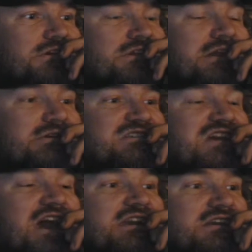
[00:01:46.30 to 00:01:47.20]
they
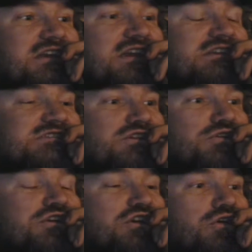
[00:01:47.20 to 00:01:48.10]
resided in Dickinson,
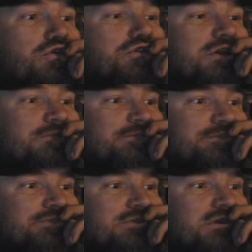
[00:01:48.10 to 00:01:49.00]
North Dakota.
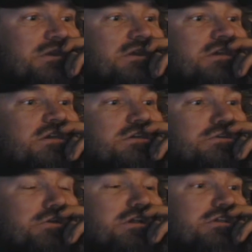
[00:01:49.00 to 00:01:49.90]

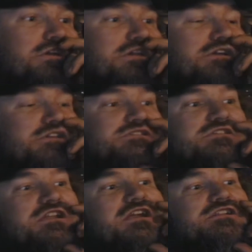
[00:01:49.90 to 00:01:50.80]
During their years
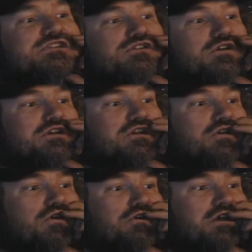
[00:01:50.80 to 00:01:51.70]
in Dickinson, North
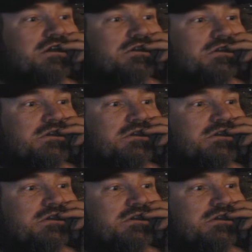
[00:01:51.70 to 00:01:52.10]
Dakota,